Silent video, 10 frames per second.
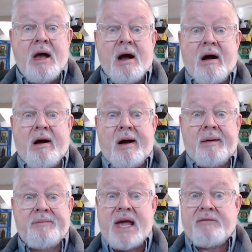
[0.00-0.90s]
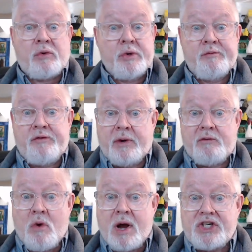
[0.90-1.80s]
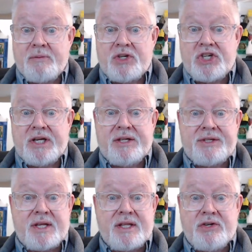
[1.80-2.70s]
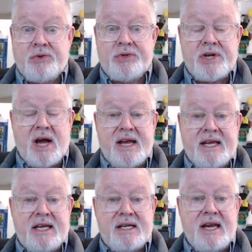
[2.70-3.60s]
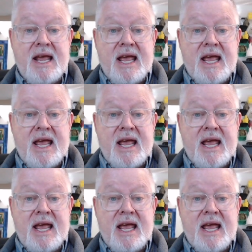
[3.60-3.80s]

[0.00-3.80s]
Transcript: They have a room full of washing machines that they do their dyeing in.